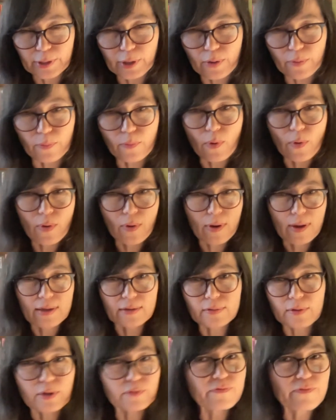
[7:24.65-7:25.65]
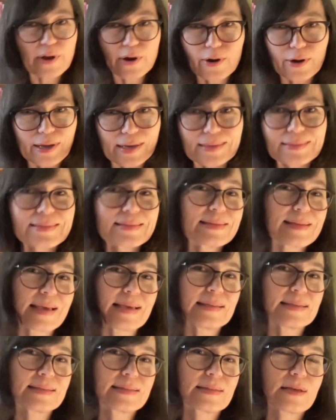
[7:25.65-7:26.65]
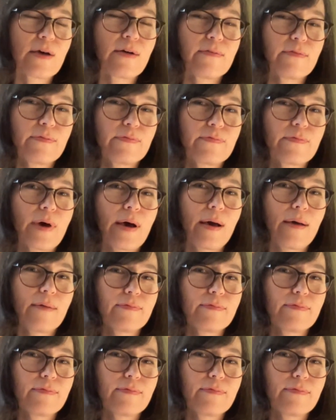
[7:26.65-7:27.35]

in varying states of